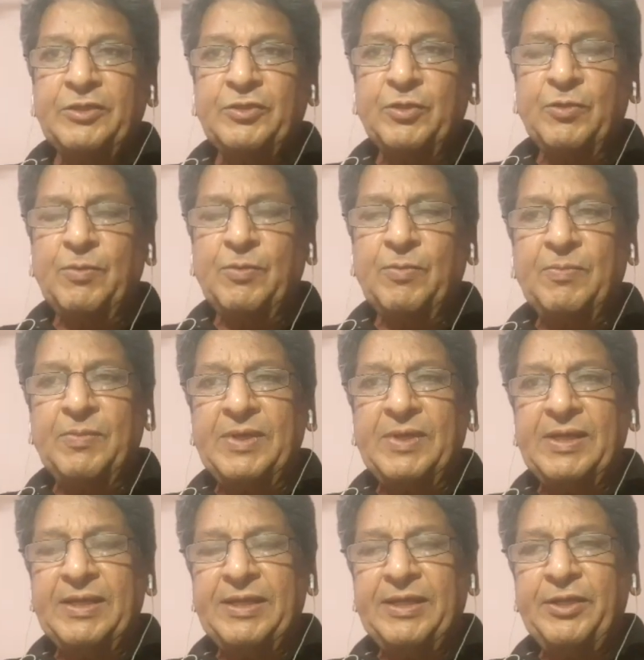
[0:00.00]
So,
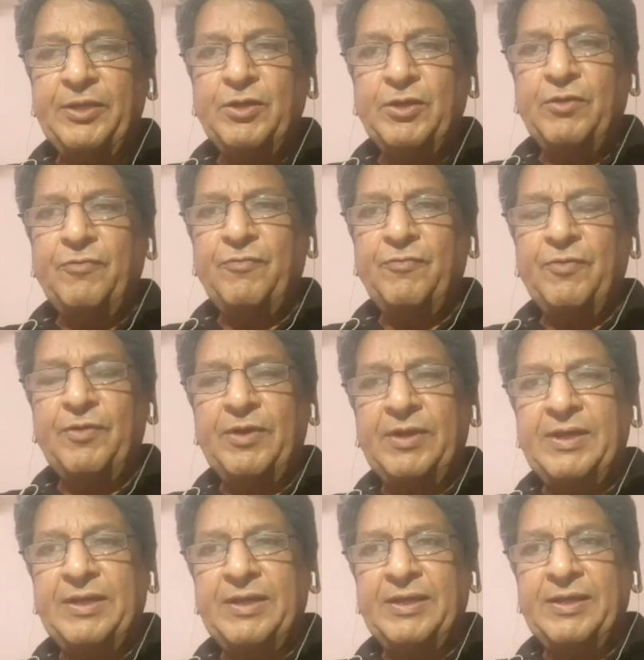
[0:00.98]
you know,
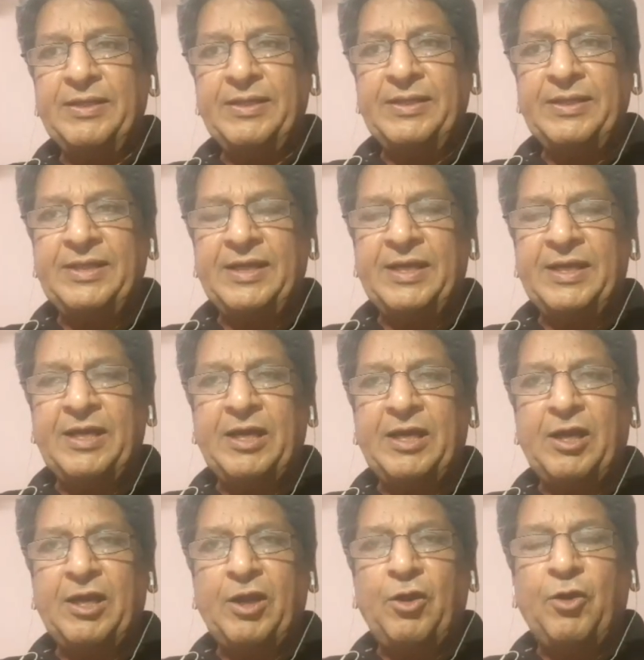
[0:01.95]

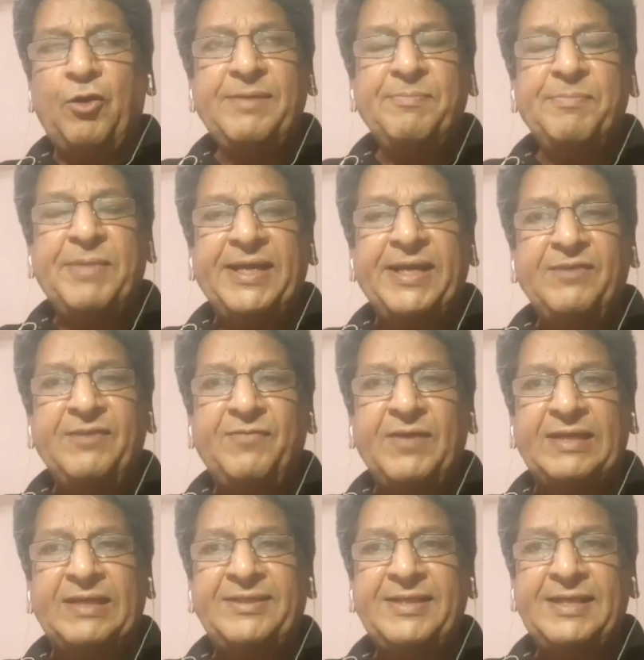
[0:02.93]
the all the
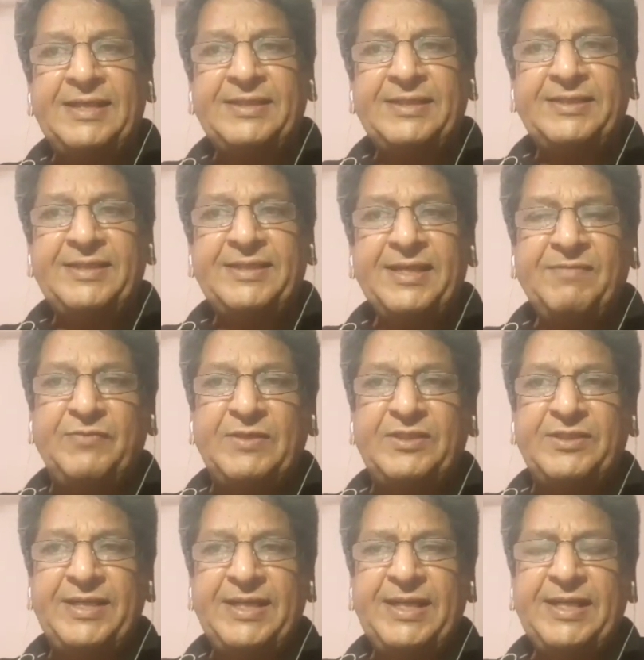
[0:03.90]
manifestation which we
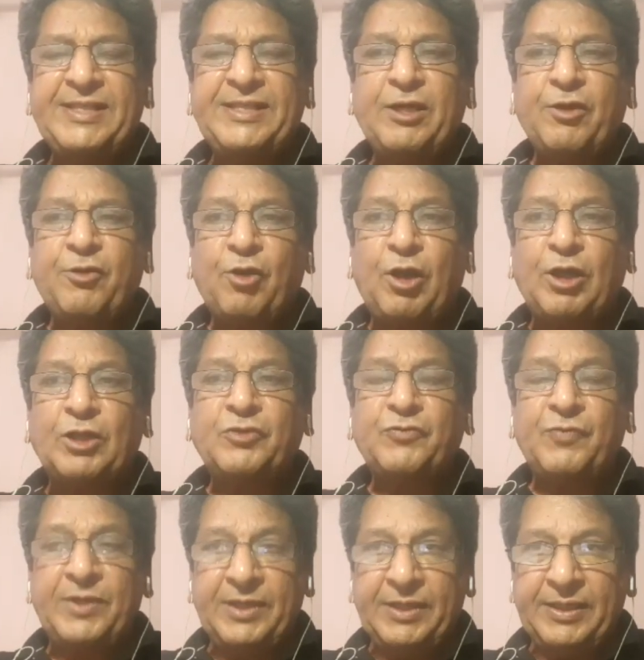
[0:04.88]
see in the gross
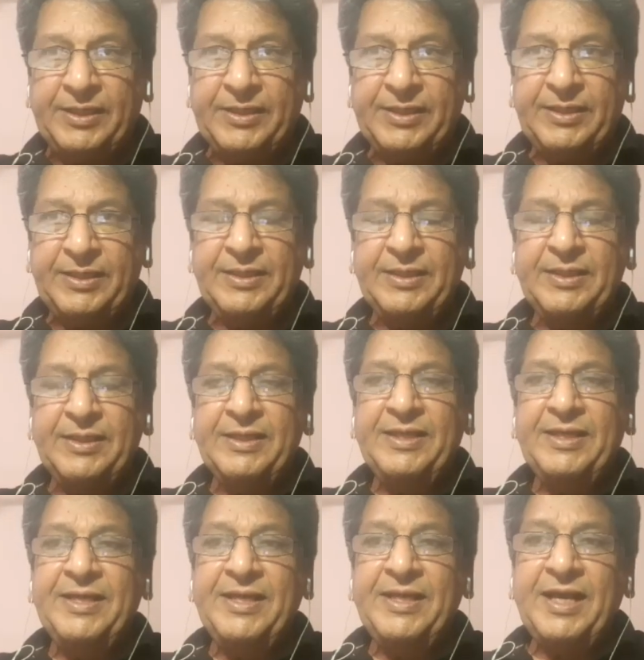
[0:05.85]
world
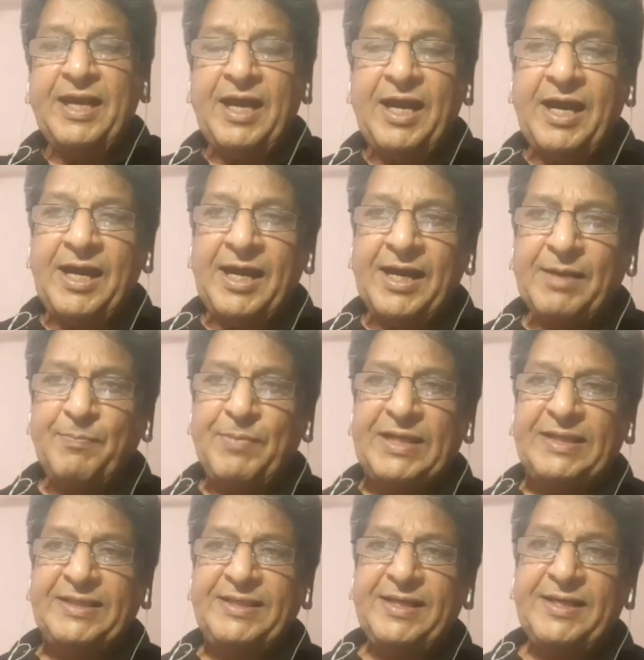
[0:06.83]
are
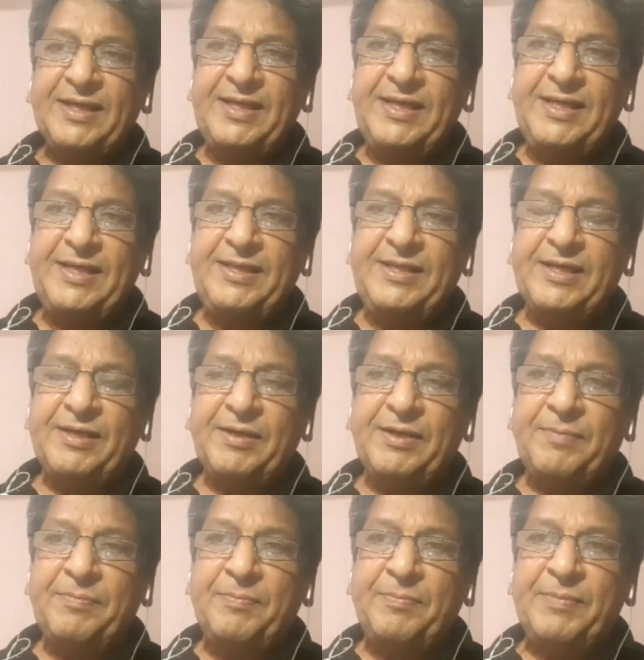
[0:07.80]
basically
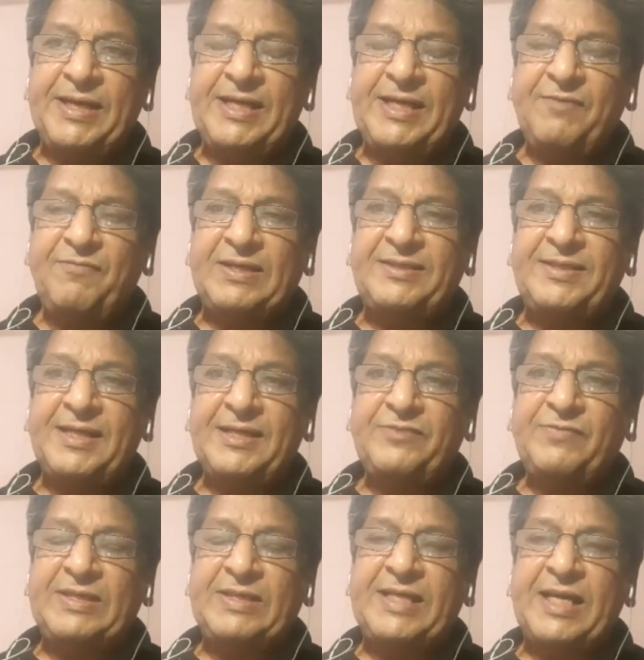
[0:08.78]
the
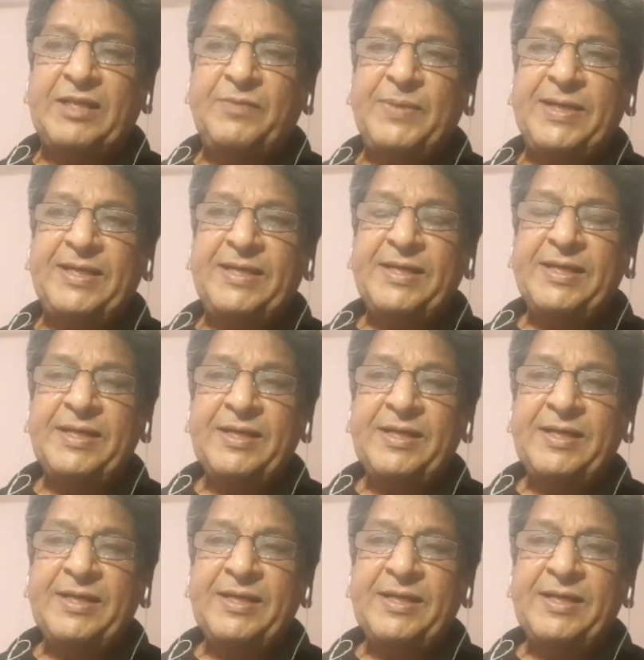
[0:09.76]
manifestation which has been